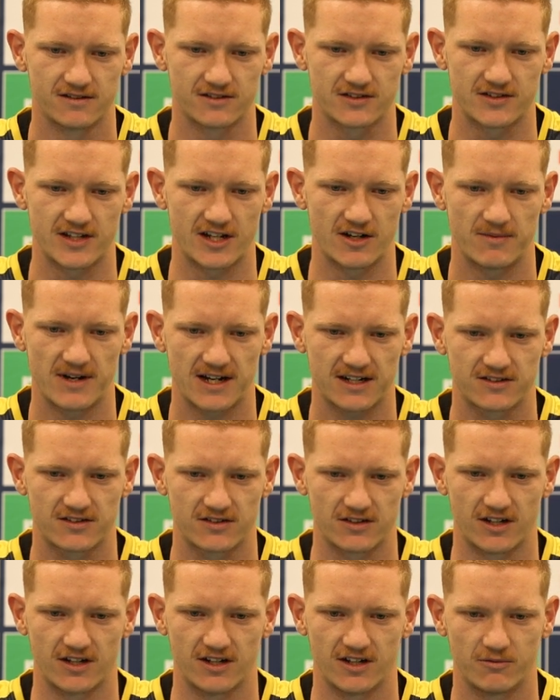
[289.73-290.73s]
Centre
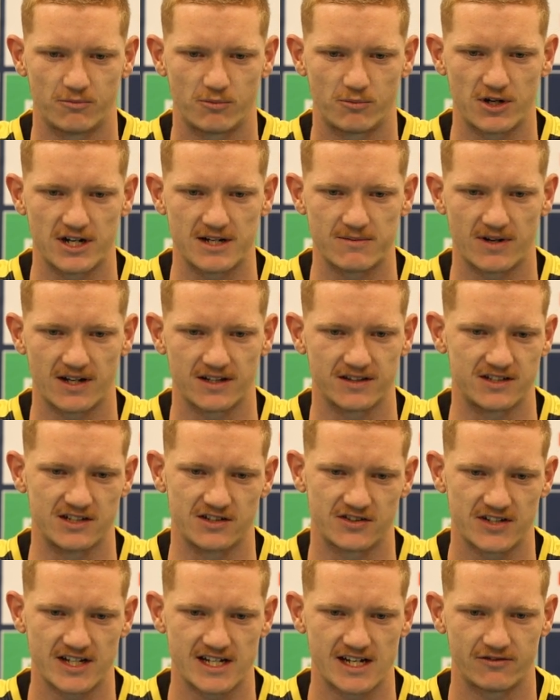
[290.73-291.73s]
backs pretty much
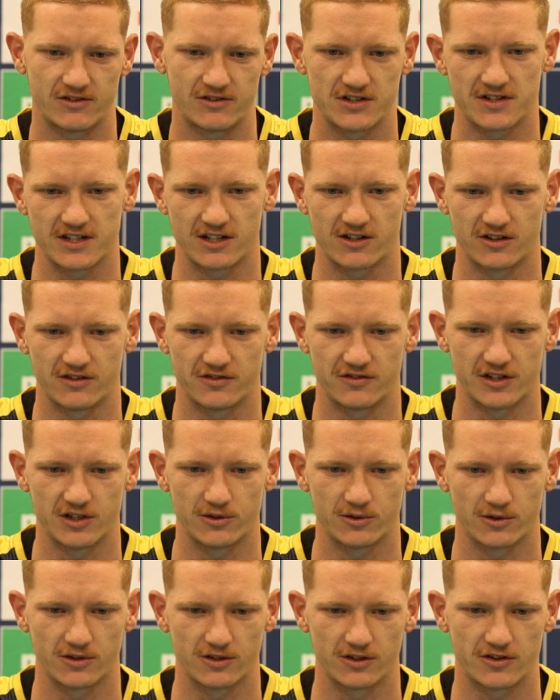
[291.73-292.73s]
you see everything on the
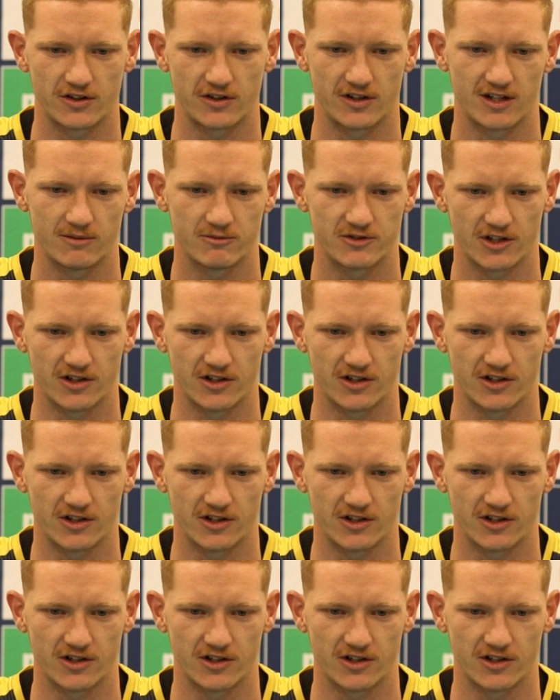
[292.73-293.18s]
field all the time,